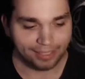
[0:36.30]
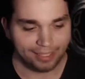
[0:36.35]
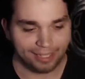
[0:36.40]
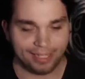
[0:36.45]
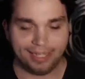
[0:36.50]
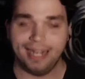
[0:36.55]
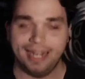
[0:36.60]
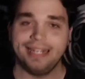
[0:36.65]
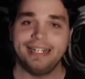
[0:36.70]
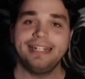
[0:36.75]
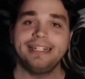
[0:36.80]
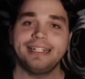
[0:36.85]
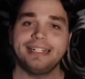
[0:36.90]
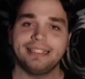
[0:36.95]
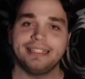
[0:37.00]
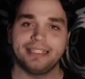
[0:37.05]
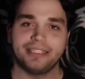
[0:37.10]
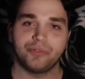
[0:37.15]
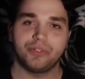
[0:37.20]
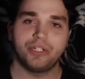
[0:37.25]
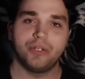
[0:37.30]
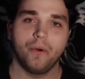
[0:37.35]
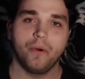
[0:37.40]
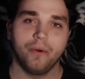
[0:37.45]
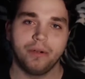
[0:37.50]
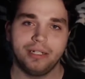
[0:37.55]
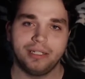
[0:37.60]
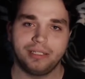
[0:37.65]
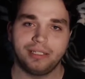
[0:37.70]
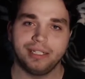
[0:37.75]
And I need to get this
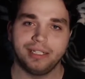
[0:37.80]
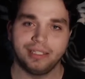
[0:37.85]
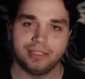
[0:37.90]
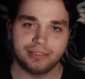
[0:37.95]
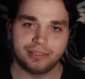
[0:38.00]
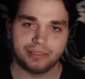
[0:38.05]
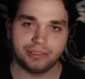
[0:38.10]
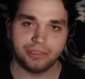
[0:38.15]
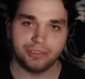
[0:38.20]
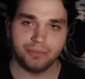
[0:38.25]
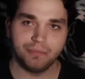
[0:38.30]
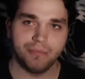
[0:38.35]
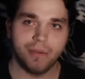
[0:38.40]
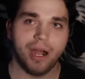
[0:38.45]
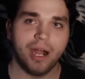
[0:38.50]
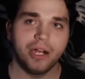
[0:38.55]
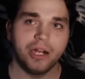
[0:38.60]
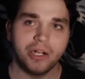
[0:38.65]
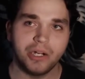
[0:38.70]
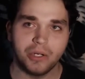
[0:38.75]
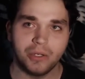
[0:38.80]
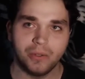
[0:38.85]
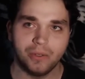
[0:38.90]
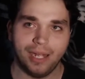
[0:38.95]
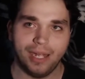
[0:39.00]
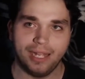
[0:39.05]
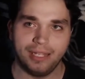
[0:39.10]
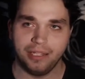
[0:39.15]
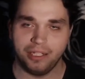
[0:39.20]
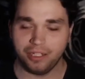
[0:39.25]
recorded because tomorrow,
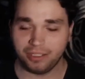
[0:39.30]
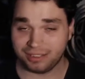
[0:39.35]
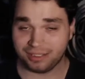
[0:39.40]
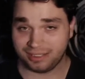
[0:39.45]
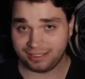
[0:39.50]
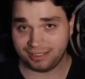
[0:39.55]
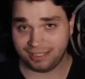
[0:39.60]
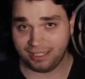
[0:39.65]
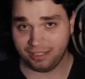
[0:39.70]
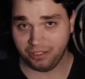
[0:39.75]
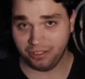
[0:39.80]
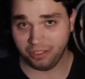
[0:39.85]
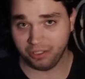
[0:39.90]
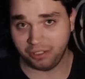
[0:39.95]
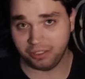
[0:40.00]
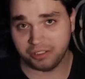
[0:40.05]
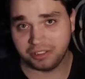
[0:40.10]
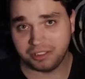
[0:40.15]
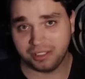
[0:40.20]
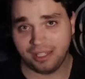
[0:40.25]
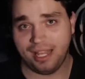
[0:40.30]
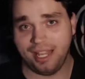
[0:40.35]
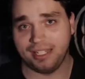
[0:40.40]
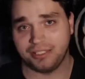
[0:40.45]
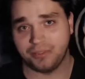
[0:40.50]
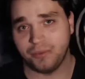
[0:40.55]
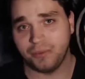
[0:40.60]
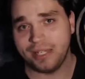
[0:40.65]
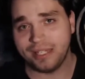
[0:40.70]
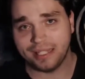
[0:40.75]
I looked and learned
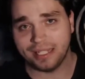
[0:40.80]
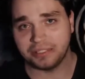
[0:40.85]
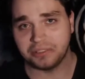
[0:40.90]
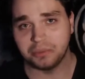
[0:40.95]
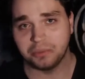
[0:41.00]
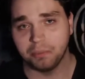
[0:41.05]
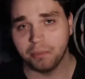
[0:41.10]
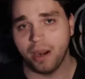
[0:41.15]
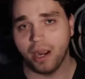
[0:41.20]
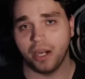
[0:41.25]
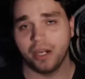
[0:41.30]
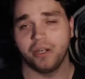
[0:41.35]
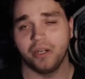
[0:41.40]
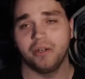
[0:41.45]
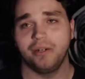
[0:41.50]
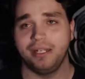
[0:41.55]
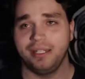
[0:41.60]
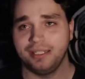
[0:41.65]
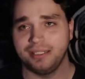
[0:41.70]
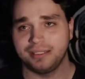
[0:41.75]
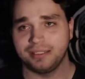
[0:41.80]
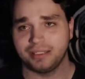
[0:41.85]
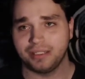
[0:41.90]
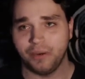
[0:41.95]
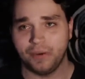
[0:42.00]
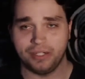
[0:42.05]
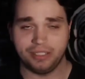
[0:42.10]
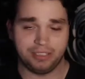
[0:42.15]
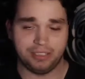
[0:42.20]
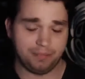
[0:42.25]
last week that tomorrow is
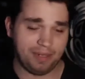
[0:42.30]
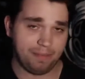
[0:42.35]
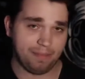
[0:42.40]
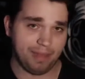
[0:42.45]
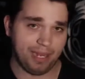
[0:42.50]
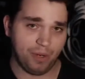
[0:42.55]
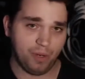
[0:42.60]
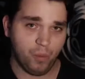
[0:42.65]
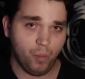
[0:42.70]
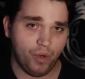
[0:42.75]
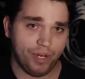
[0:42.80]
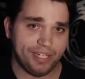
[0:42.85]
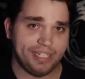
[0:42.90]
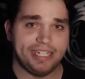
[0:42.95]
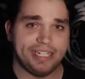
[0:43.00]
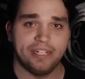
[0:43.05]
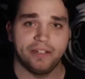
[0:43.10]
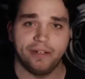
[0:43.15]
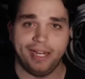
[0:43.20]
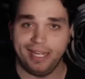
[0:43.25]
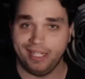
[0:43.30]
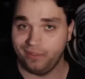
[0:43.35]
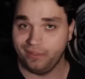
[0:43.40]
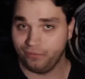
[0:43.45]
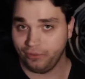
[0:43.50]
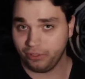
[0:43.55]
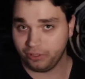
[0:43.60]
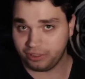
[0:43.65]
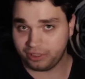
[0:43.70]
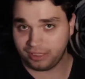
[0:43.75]
going to be my 1 year
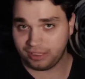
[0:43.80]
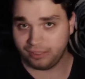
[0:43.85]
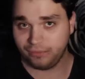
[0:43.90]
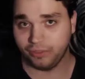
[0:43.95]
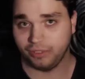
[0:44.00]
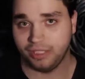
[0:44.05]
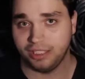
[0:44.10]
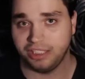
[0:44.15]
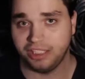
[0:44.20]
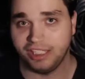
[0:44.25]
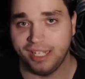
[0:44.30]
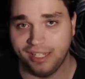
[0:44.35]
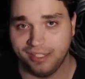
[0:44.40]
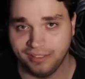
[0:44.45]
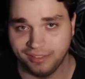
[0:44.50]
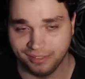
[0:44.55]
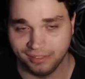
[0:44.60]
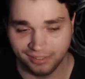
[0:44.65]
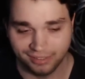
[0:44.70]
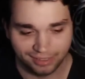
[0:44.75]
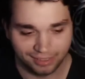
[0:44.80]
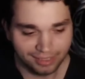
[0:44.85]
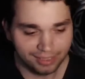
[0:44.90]
anniversary for the channel.